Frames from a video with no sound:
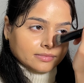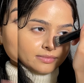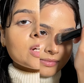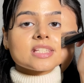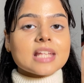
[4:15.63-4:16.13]

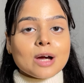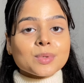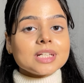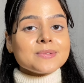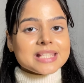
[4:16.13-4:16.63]
Guys, now I'm
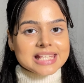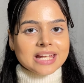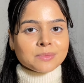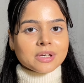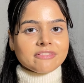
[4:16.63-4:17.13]
gonna be
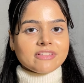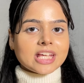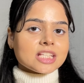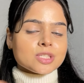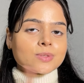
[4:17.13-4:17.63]
setting my
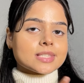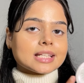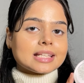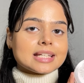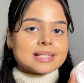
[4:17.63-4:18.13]
face
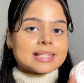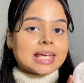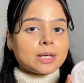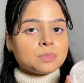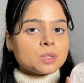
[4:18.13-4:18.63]
using this
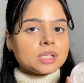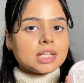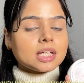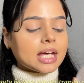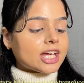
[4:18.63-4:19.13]

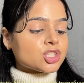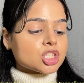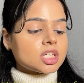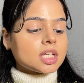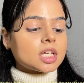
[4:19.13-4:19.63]
K-Beauty
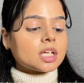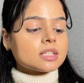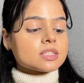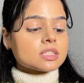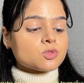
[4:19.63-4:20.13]

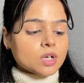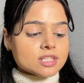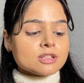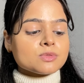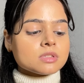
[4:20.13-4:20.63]
HD
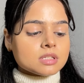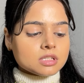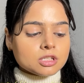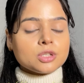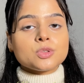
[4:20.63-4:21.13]

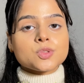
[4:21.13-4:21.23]
Translucent Loose